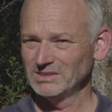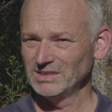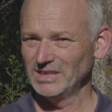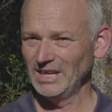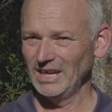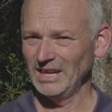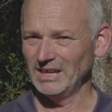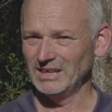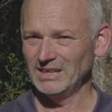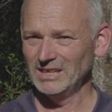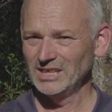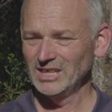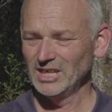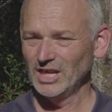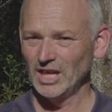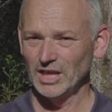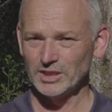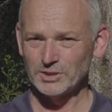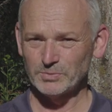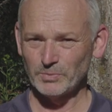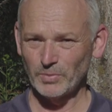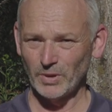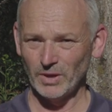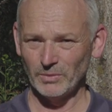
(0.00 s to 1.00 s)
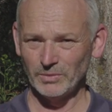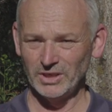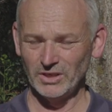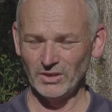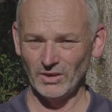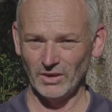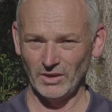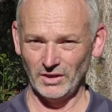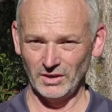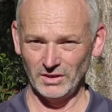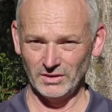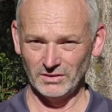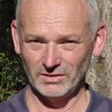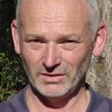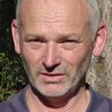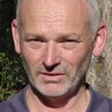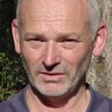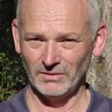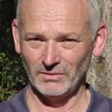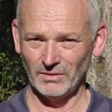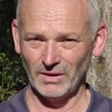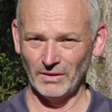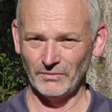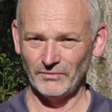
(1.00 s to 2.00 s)
yeah, it's probably not
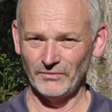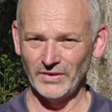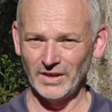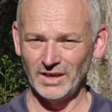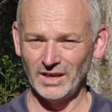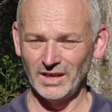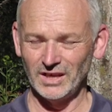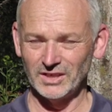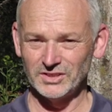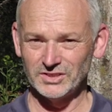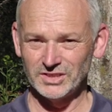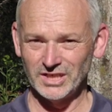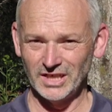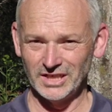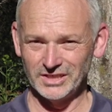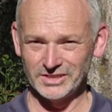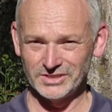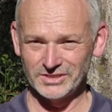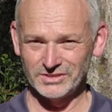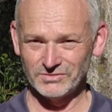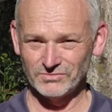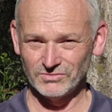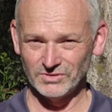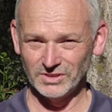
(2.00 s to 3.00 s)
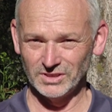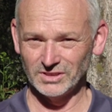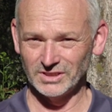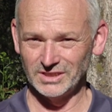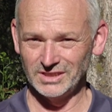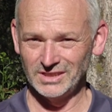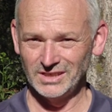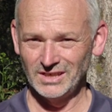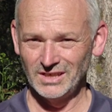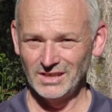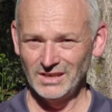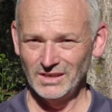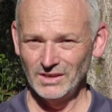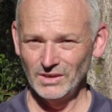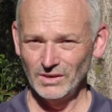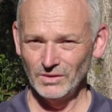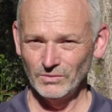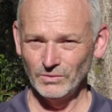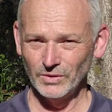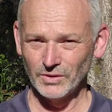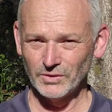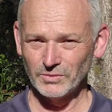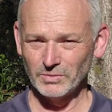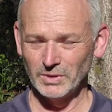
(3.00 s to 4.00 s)
a fair test really
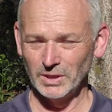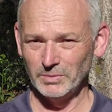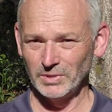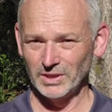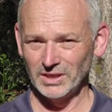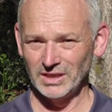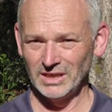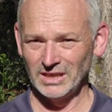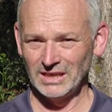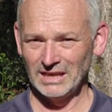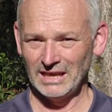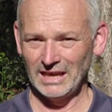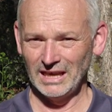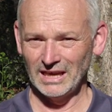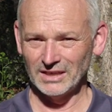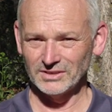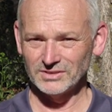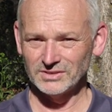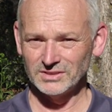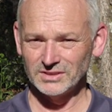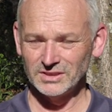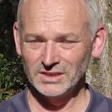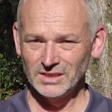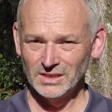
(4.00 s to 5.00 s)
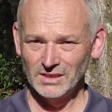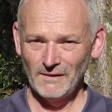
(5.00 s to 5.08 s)
with me being out